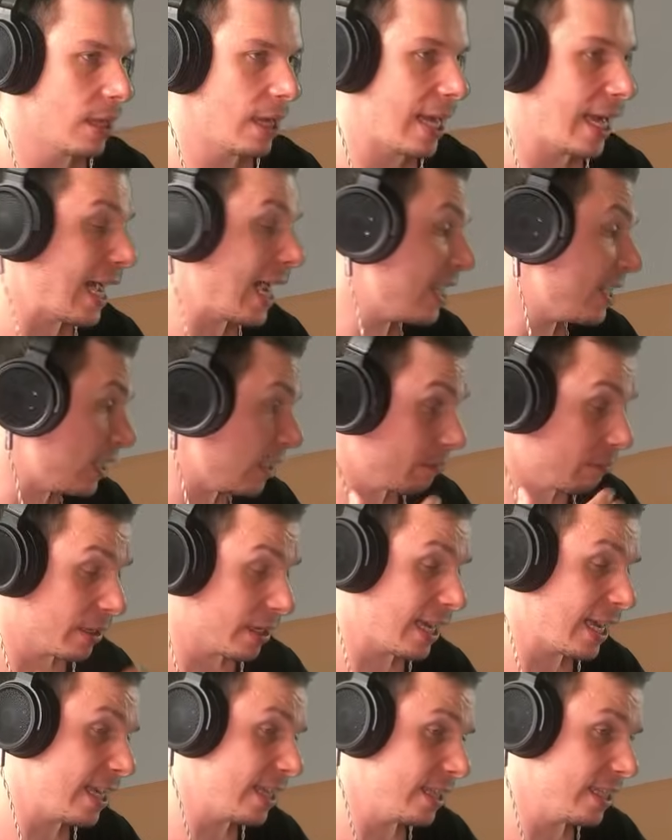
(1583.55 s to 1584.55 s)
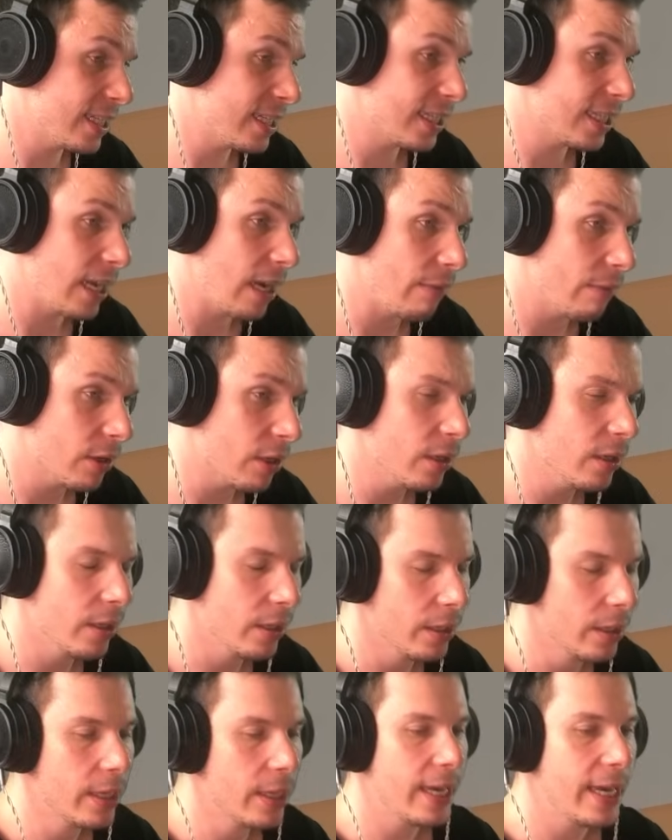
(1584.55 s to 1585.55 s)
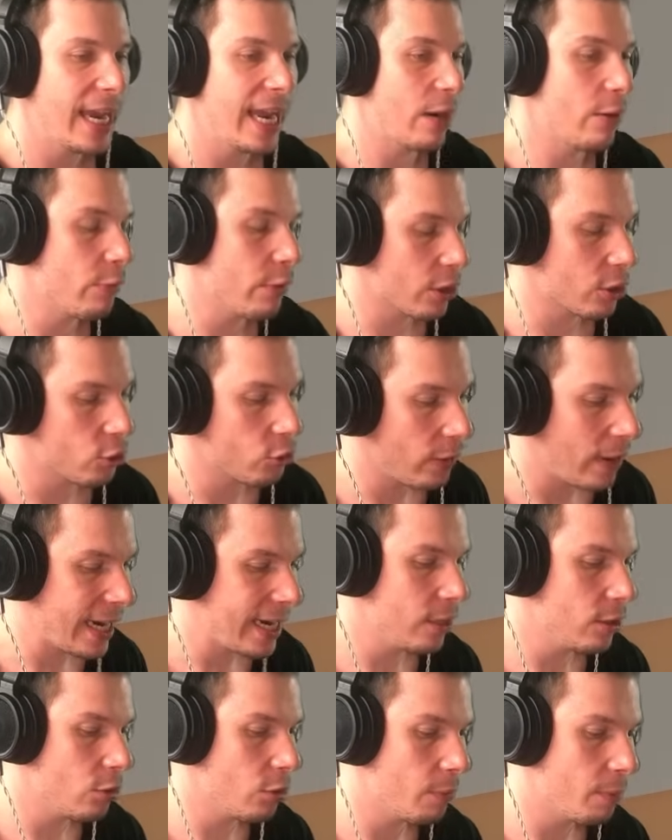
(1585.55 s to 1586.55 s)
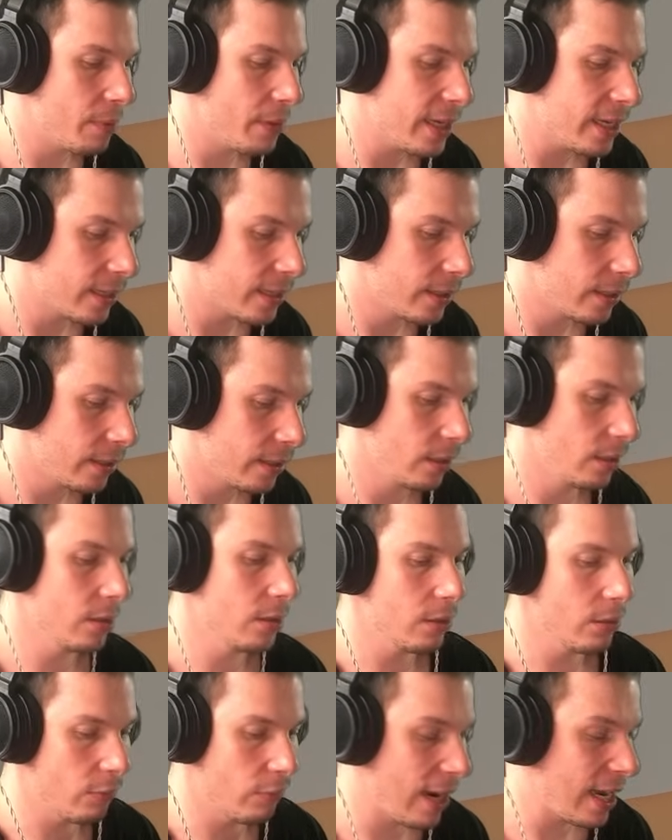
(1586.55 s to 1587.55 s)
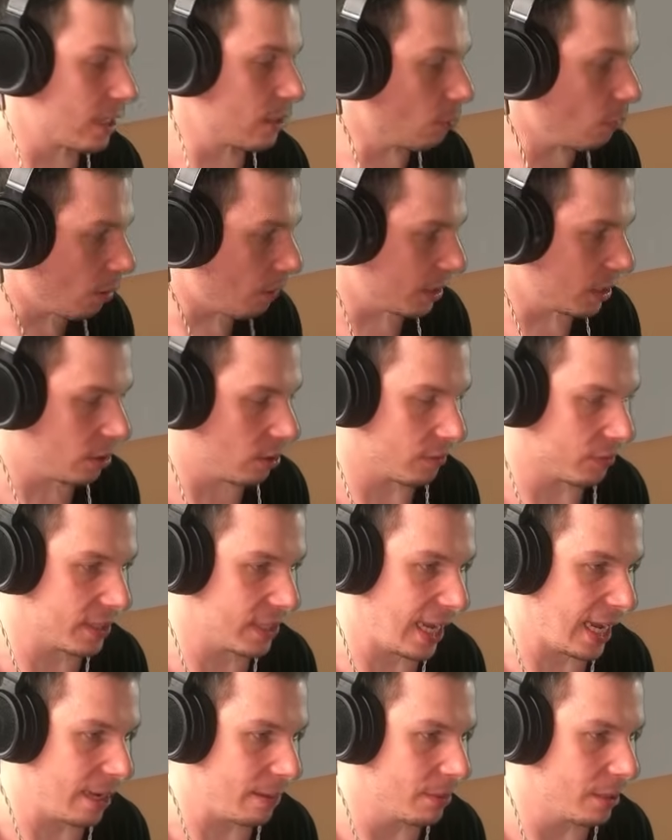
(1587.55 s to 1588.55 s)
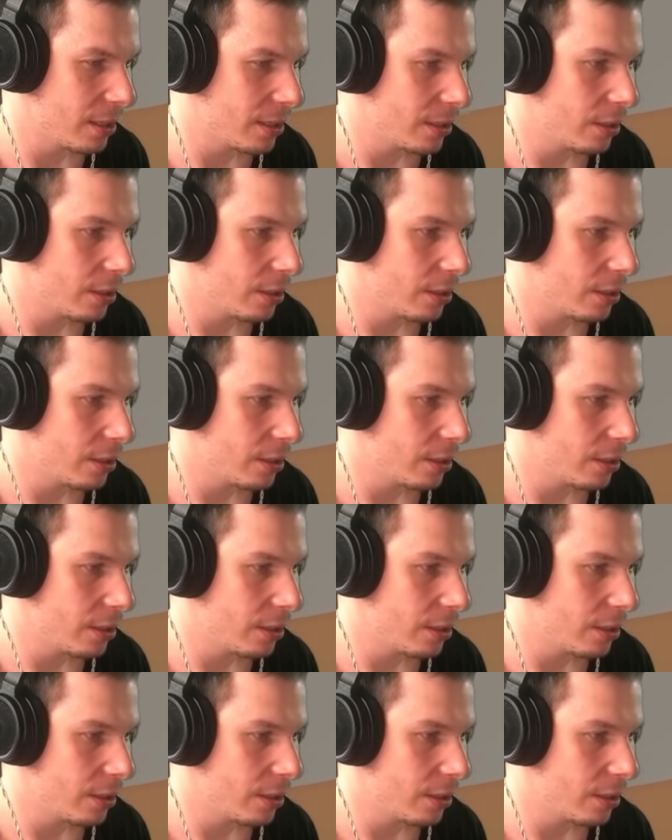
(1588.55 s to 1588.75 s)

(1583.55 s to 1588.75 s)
hiding behind this cover, and we are trying to pick the right moment of time